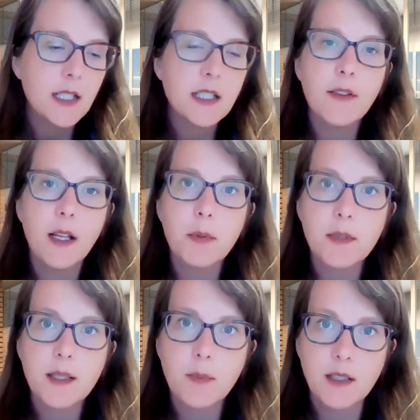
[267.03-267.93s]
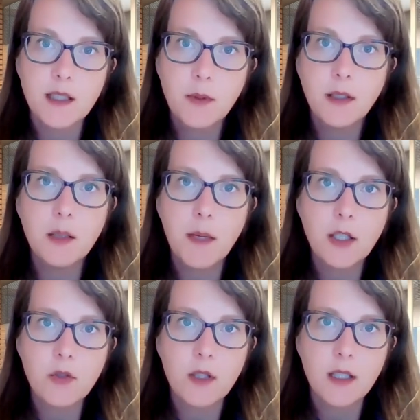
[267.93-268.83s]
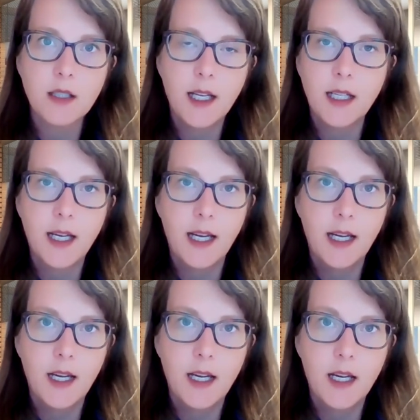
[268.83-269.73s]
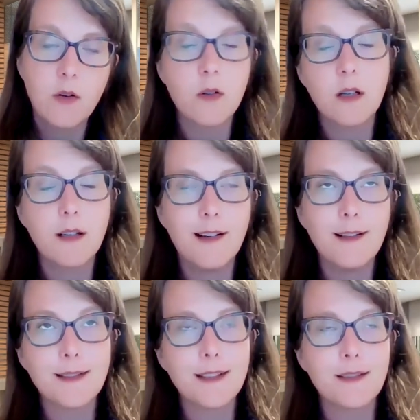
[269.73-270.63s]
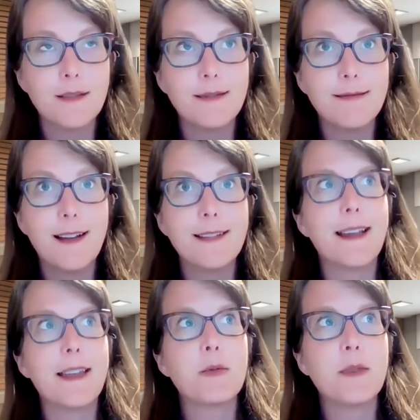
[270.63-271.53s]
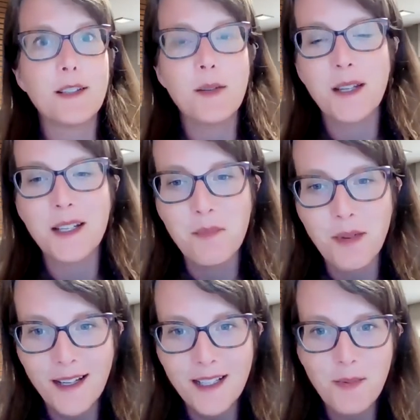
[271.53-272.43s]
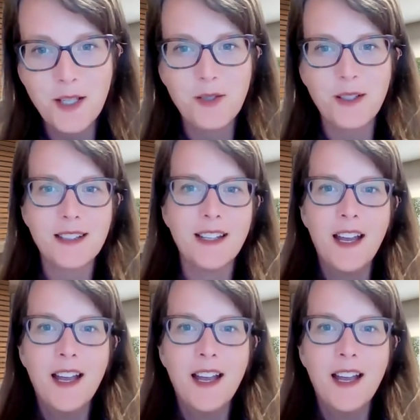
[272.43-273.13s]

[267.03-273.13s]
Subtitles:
develop a responsibility matrix, AKA, or also another one could be compliance matrix,